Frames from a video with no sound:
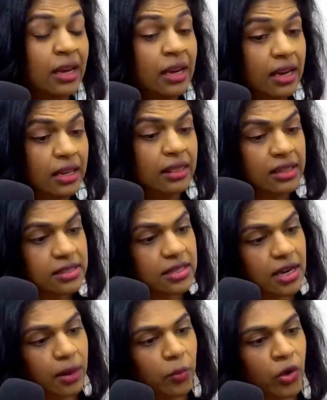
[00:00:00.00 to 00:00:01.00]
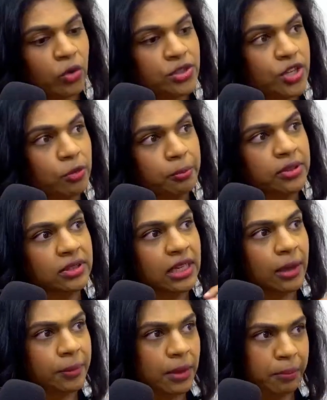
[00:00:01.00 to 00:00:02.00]
In that time, we're also building
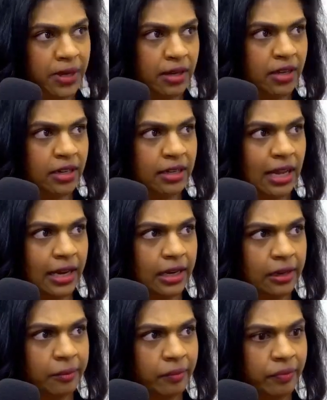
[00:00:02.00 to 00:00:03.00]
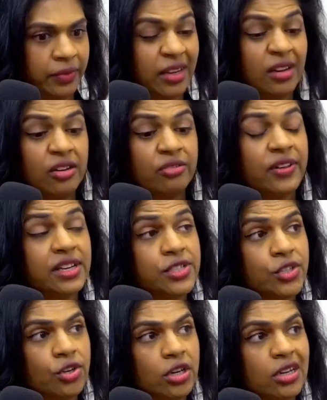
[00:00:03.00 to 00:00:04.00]
up the period lining. Phase
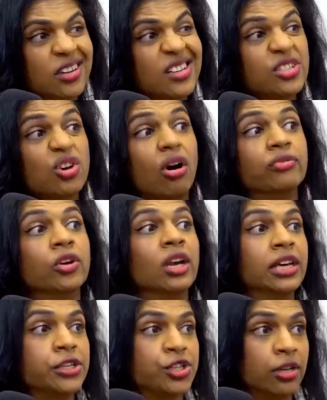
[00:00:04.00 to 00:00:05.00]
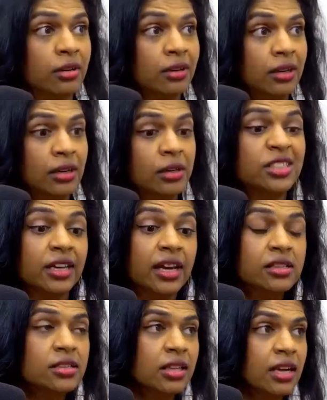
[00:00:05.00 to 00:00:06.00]
3 is ovulation. To
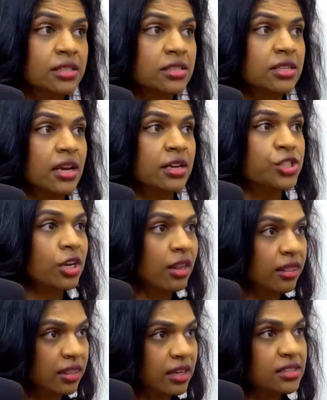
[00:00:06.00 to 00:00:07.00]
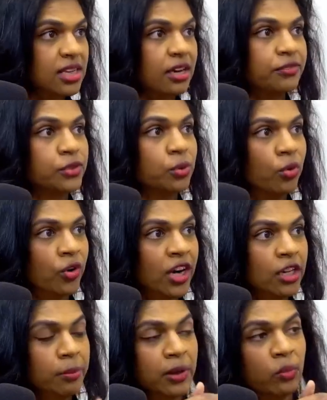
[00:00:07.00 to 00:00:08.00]
get to that stage, things have to
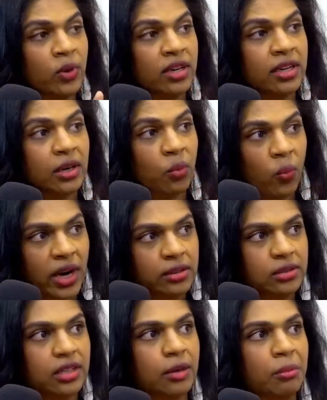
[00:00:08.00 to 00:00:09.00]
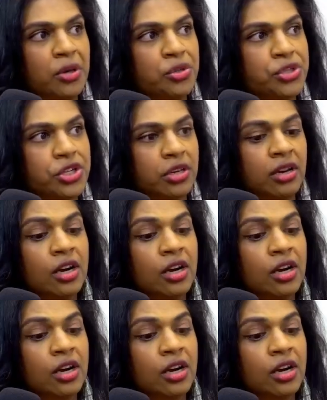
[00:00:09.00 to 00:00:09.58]
already be working well in motion